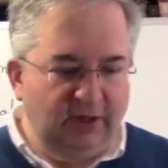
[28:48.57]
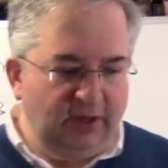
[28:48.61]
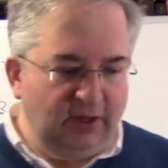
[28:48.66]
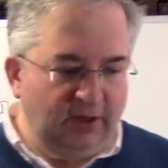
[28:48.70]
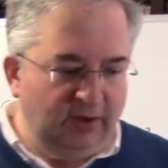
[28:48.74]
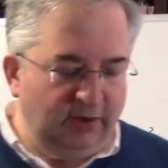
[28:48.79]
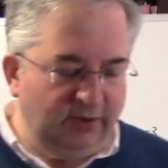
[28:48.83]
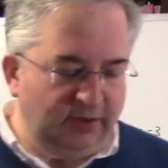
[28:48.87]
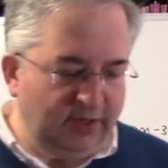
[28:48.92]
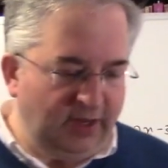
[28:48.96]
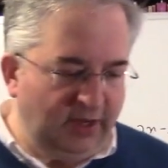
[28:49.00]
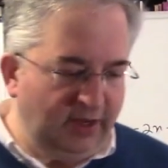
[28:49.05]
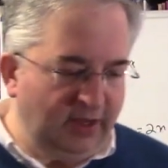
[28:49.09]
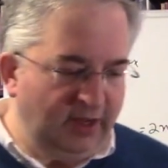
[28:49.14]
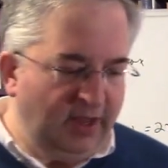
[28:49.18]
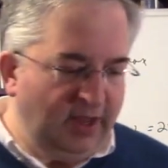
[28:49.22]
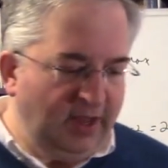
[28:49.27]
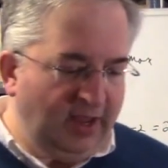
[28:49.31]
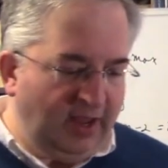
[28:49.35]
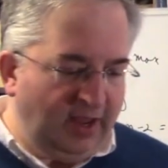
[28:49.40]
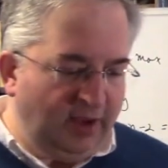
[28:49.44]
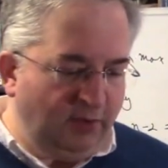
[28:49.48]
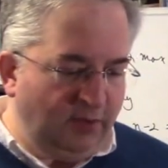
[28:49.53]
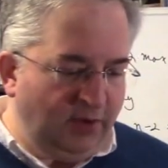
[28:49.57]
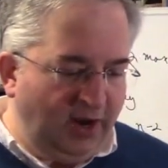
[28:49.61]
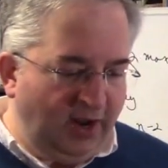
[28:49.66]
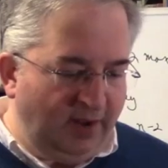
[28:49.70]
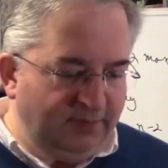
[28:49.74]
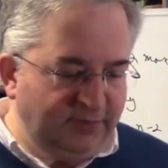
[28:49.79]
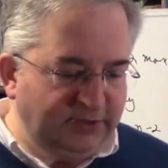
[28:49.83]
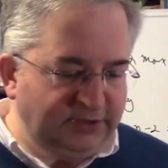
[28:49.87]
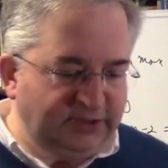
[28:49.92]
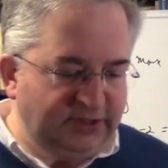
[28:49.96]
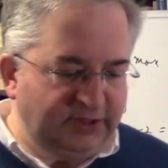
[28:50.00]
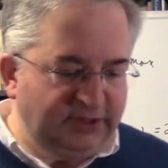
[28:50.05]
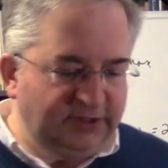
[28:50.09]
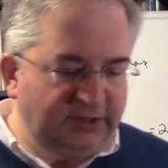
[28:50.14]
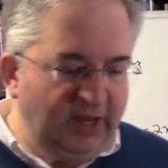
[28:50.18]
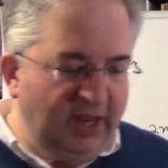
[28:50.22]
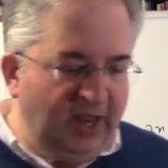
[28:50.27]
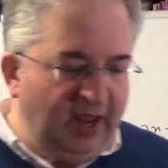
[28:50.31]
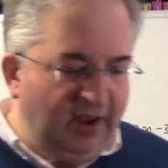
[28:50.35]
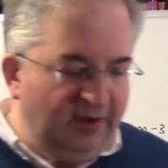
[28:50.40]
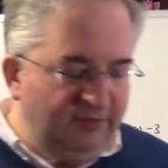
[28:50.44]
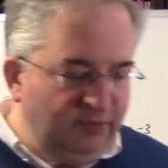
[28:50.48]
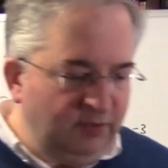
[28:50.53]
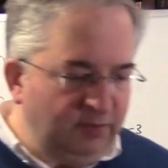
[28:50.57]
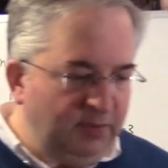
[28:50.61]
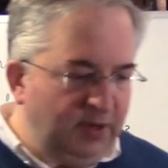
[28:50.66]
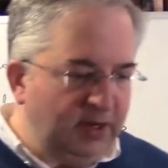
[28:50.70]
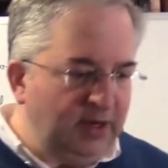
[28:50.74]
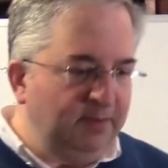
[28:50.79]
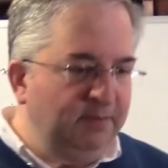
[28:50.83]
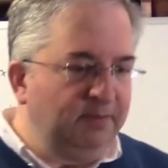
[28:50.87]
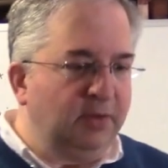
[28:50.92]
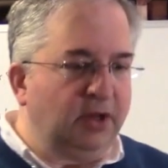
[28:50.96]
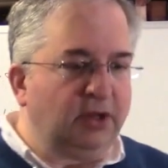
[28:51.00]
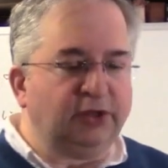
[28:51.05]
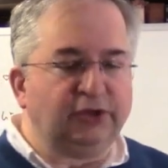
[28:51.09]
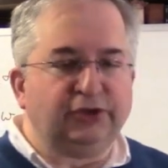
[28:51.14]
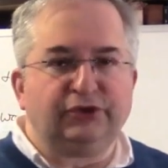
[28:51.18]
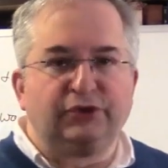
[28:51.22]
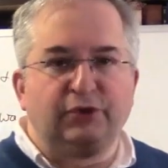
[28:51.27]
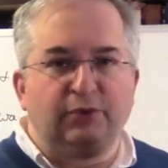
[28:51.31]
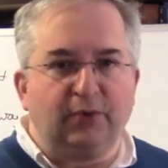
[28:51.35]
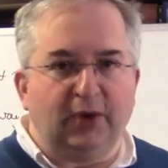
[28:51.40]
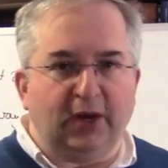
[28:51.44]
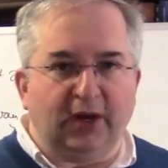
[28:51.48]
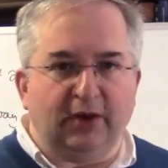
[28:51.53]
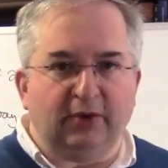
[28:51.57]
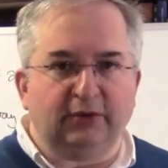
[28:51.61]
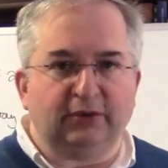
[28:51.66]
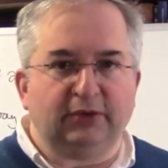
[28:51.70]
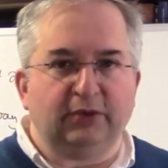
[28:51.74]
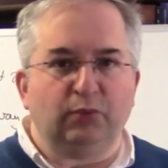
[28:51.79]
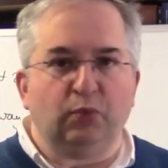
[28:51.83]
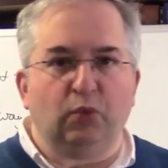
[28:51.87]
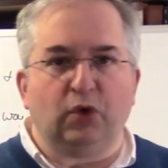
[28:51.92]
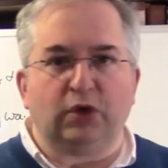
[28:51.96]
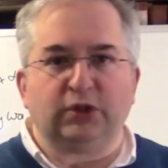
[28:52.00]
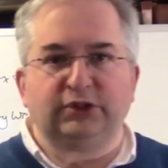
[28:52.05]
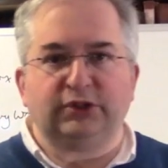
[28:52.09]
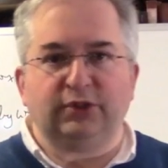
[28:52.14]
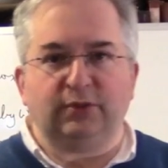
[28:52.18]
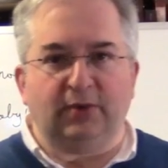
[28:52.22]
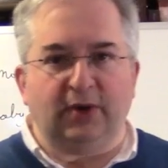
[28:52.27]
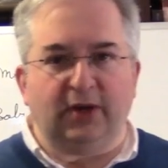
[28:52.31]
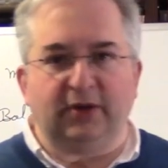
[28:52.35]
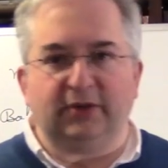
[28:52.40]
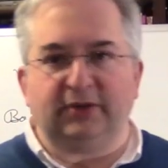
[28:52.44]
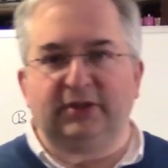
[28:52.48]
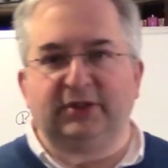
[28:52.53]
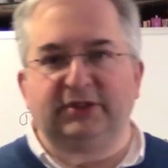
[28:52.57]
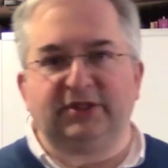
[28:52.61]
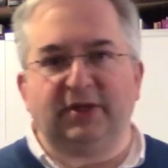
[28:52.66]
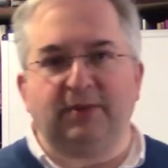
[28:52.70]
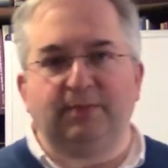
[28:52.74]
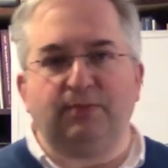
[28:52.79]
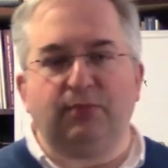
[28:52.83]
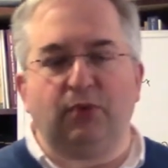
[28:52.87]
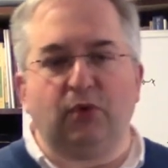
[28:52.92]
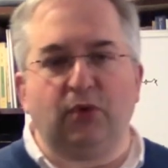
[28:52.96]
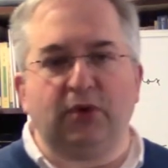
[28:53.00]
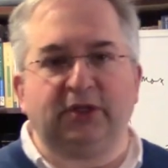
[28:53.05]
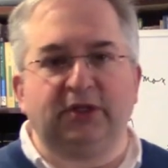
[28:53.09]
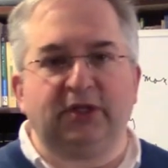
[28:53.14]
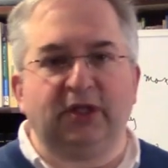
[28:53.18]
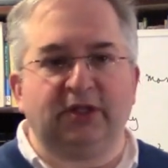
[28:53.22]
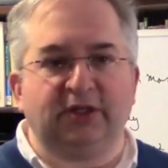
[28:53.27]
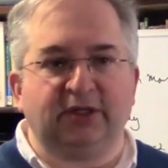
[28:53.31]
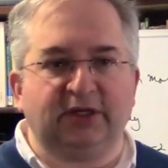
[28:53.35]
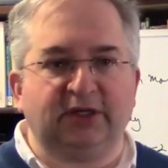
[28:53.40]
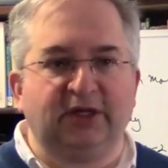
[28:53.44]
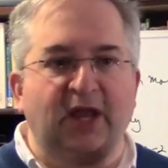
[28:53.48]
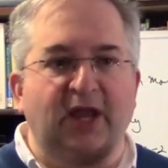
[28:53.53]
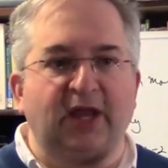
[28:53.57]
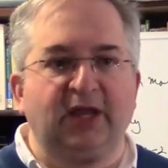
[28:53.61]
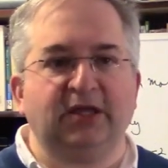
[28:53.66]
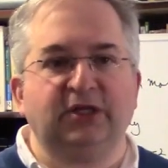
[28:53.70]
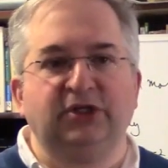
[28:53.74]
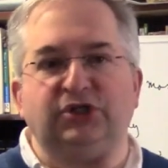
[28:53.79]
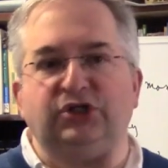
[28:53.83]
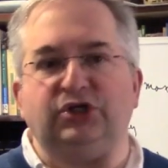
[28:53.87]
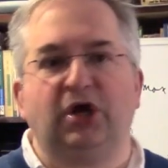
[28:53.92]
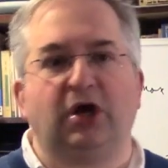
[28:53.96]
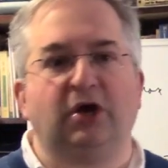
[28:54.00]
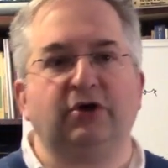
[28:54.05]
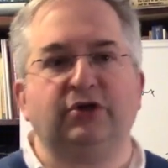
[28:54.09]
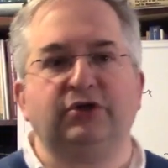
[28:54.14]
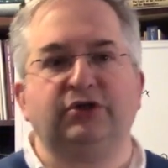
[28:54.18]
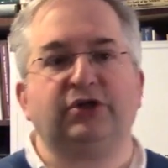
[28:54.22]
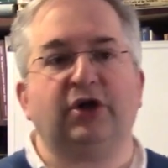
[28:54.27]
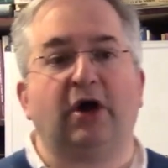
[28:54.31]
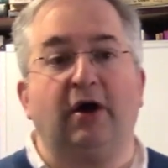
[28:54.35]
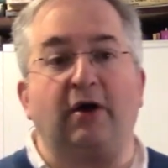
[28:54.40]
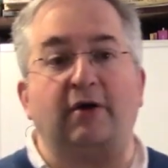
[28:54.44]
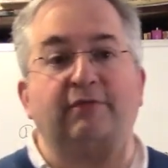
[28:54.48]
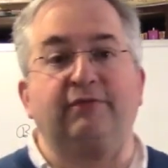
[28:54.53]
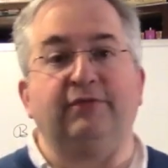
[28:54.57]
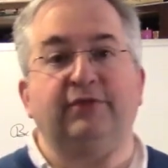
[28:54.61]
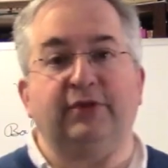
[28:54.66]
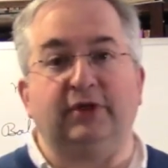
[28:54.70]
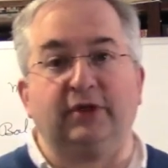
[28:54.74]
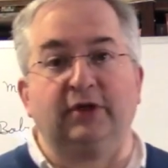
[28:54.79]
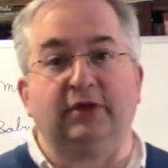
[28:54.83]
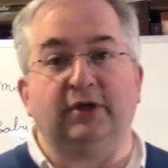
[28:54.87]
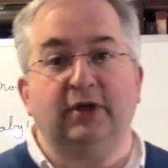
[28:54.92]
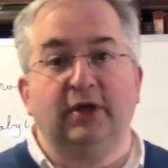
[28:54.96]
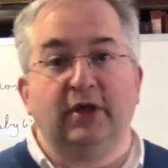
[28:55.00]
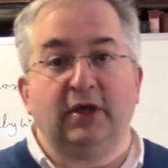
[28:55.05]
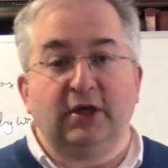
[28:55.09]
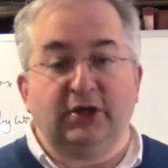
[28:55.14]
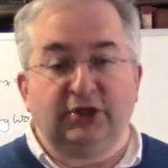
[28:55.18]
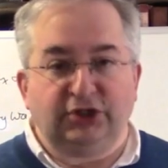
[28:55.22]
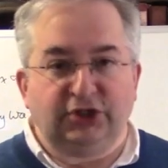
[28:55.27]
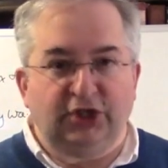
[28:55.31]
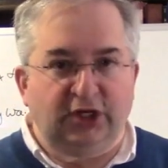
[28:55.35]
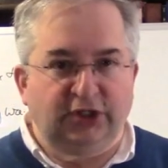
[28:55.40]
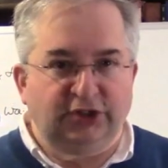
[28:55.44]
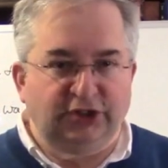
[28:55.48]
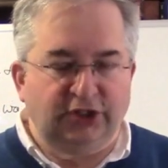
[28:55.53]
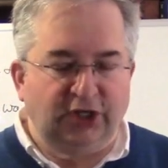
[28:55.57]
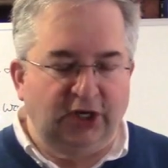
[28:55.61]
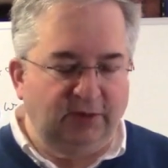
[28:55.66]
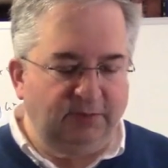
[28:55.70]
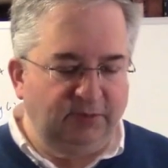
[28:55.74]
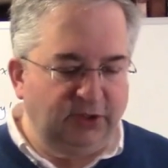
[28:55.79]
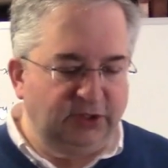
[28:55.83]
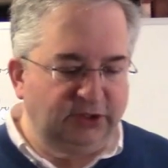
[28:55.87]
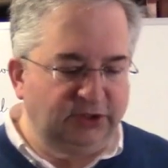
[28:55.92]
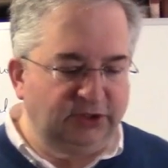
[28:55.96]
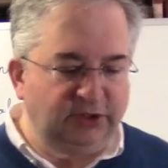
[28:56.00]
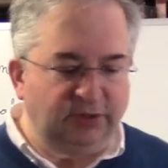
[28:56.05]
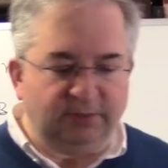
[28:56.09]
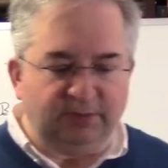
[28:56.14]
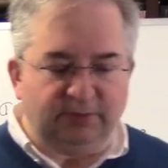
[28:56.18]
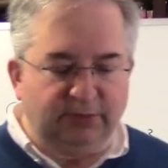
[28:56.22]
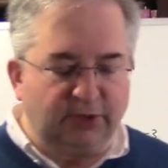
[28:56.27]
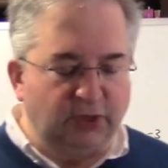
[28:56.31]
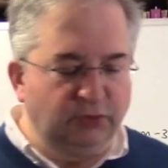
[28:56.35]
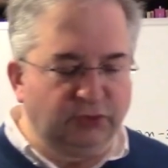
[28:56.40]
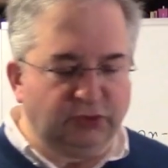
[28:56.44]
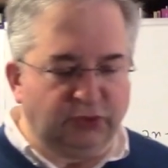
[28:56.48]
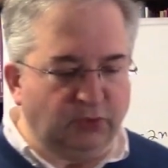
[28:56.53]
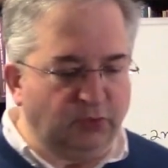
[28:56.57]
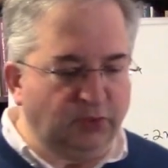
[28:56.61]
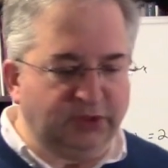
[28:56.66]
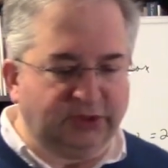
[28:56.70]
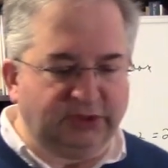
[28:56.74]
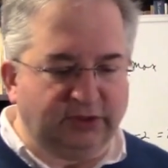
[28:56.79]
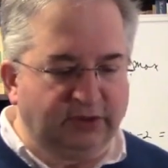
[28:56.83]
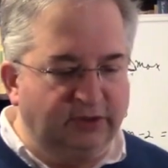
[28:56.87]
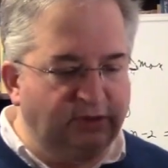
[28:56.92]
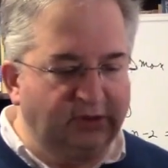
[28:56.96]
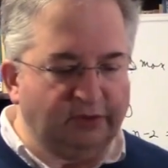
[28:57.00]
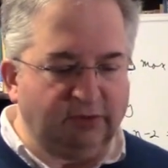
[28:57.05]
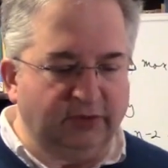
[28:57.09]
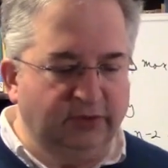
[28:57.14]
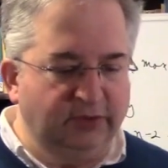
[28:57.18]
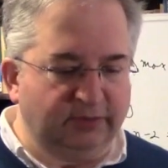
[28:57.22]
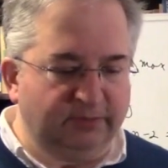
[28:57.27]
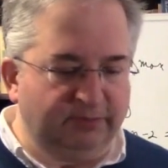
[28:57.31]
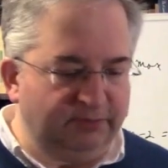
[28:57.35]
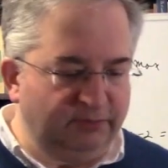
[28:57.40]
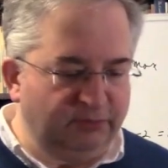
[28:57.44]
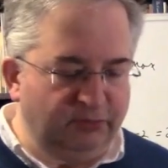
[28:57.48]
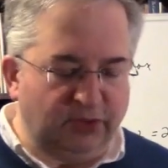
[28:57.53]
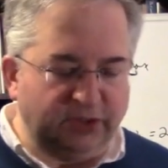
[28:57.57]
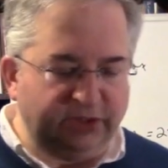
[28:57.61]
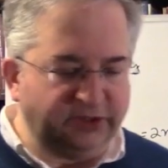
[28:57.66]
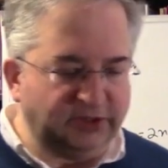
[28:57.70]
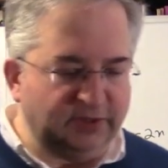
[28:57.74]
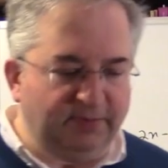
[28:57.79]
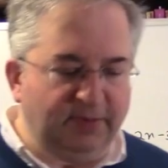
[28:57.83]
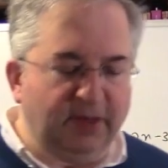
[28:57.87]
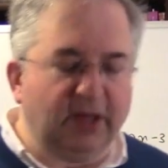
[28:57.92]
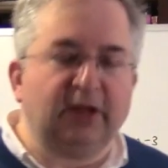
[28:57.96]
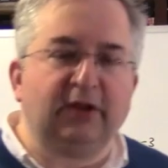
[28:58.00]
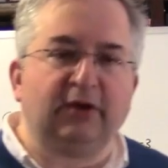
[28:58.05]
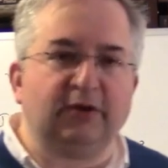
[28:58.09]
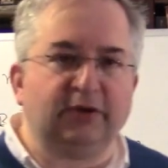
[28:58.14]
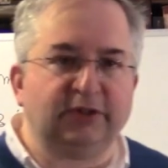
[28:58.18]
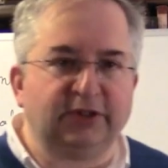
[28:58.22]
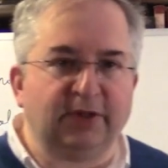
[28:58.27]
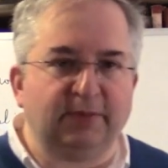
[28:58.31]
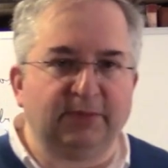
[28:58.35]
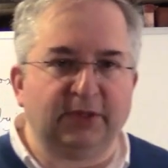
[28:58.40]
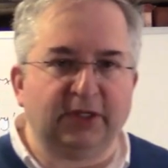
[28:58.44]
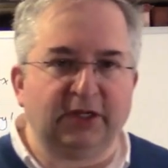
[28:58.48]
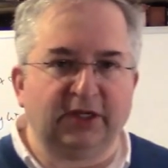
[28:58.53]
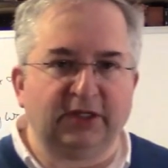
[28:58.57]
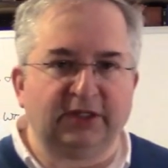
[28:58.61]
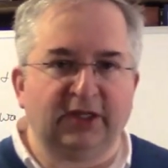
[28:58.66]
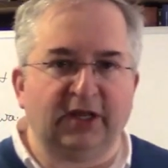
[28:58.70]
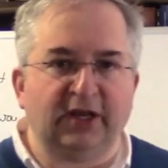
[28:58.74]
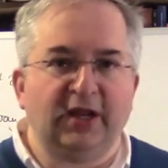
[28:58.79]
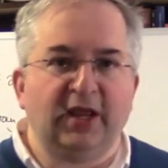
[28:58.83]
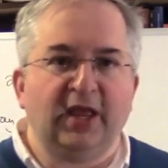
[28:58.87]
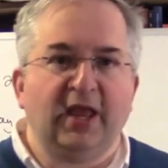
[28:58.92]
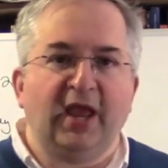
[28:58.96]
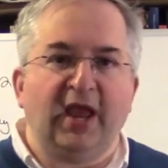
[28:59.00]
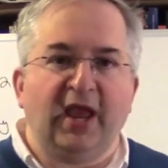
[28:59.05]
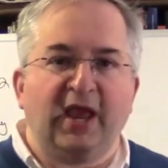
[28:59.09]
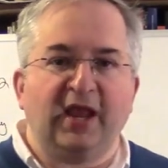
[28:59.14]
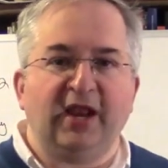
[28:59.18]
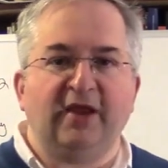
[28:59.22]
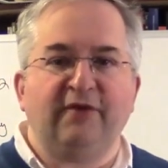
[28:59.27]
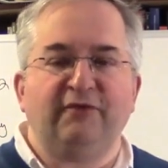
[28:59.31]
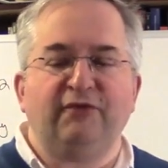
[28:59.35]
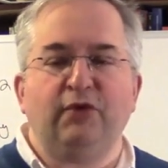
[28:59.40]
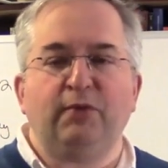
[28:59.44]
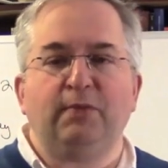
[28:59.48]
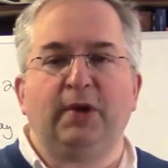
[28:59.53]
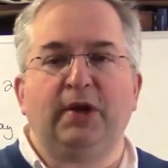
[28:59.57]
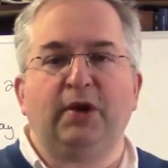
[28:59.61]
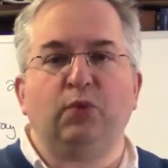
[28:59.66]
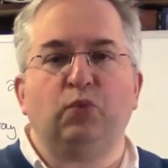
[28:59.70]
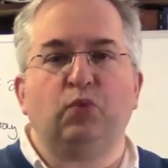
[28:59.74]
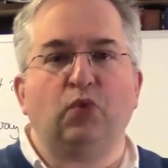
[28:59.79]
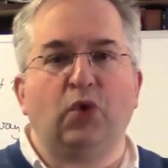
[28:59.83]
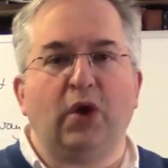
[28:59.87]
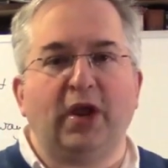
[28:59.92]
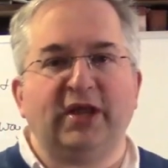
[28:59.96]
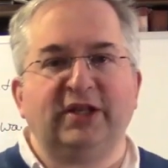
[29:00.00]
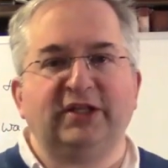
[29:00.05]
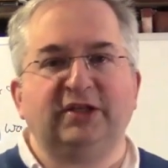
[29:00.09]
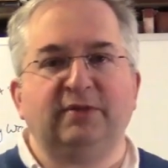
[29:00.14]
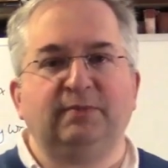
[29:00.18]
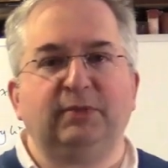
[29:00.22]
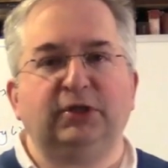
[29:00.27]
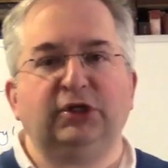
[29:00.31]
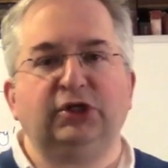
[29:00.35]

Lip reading: Okay, and what happens is everybody mulls around and walks around. At some point, the guy in charge of the chess championship blows a whistle or rings a bell or something like that, and everybody randomly